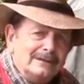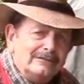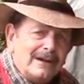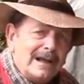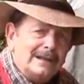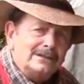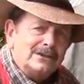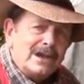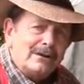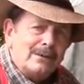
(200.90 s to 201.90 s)
Follow the
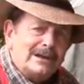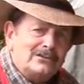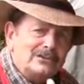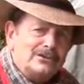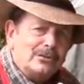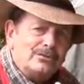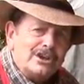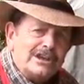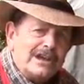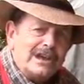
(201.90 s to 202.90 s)
directions on
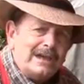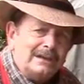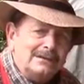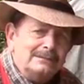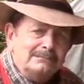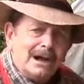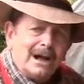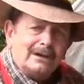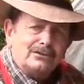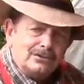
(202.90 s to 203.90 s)
your cake
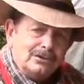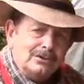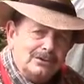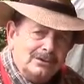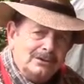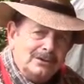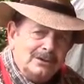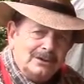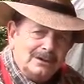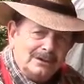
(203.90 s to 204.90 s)
box.
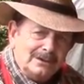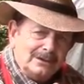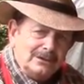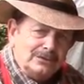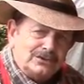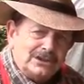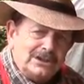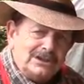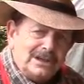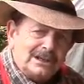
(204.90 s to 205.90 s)
You
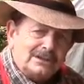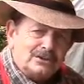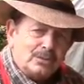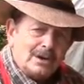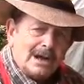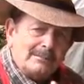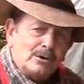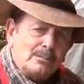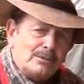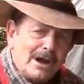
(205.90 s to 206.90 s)
see that because where I'm
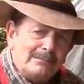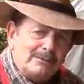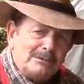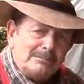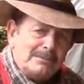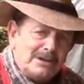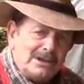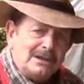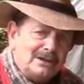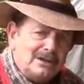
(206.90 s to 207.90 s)
going to probably
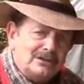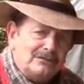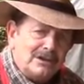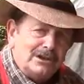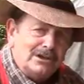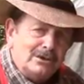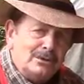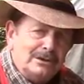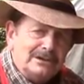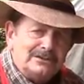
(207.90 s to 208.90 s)
begin this
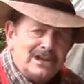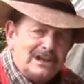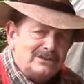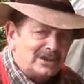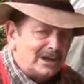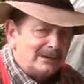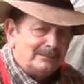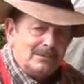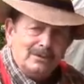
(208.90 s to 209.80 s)
video is as I'm,